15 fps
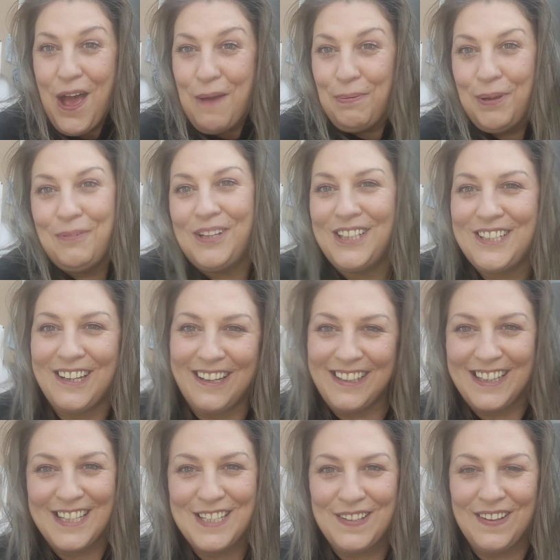Hope you
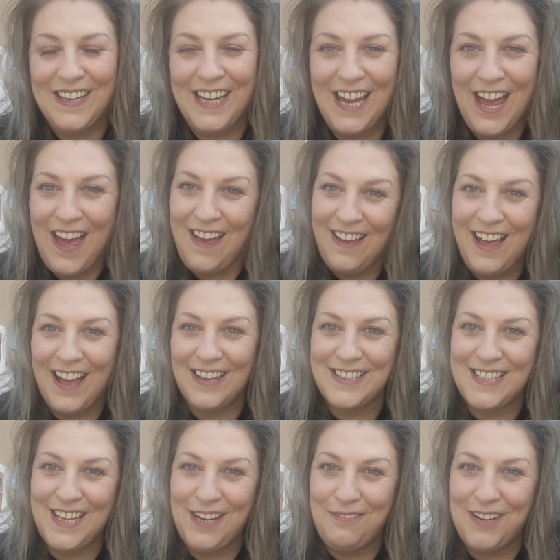enjoyed this video.
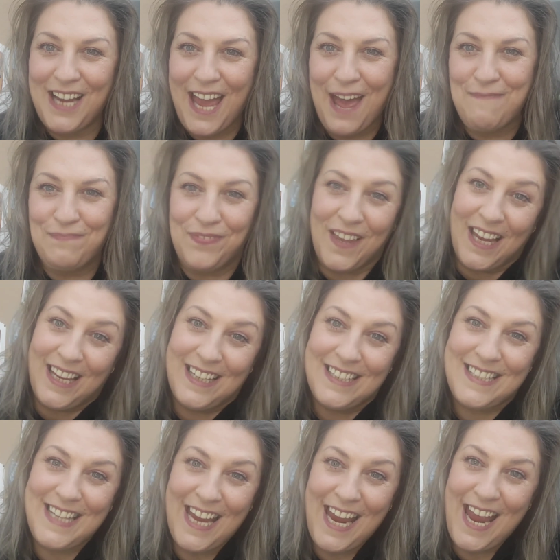I'll see you again.
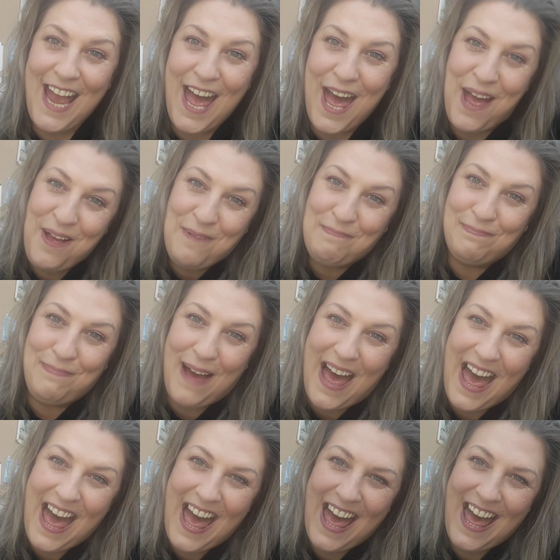See ya.
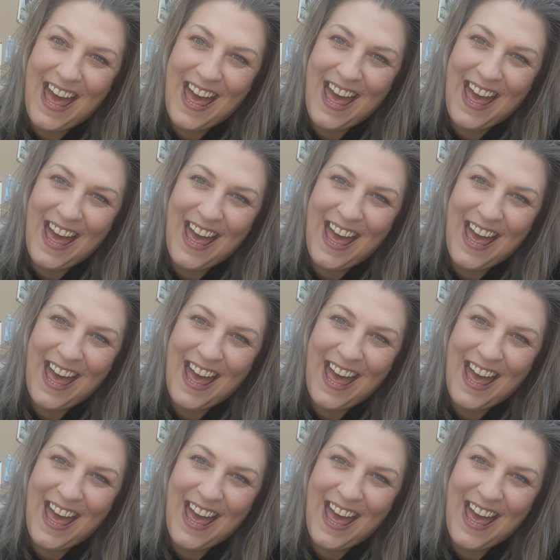Bye.